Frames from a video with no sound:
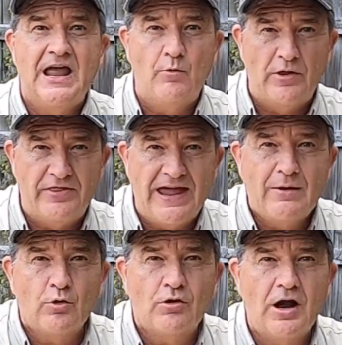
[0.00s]
and when
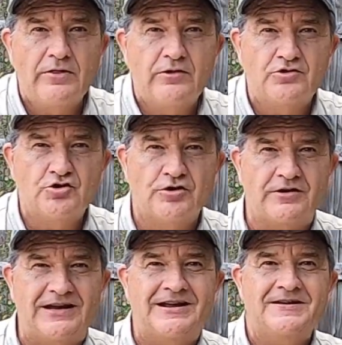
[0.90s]
they were on their
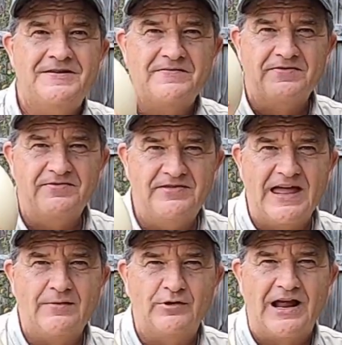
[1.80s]
journey,
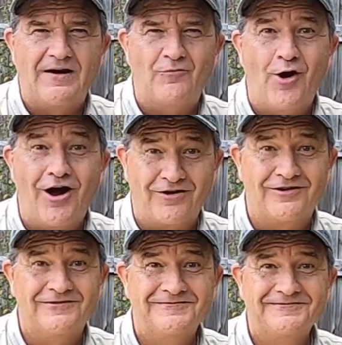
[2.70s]
they would have water.